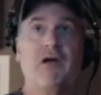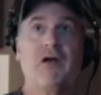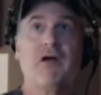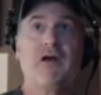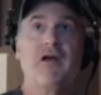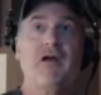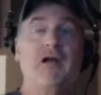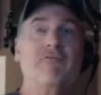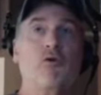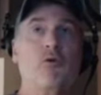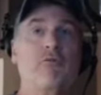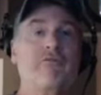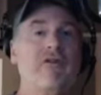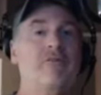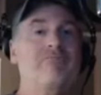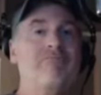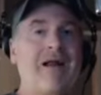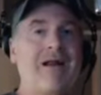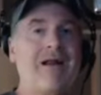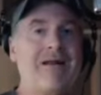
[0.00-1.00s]
If it weren't for you
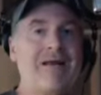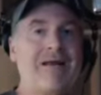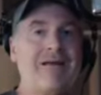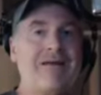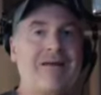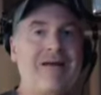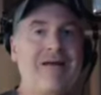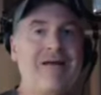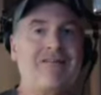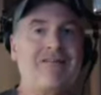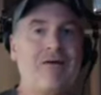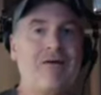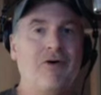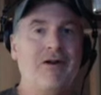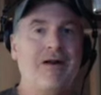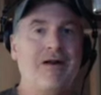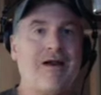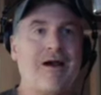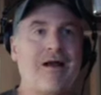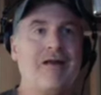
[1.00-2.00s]
meddling kids, I would
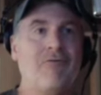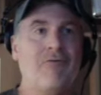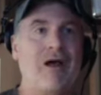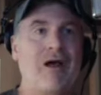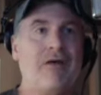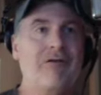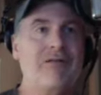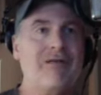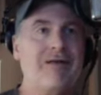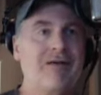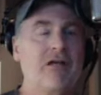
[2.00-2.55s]
have gotten away with it,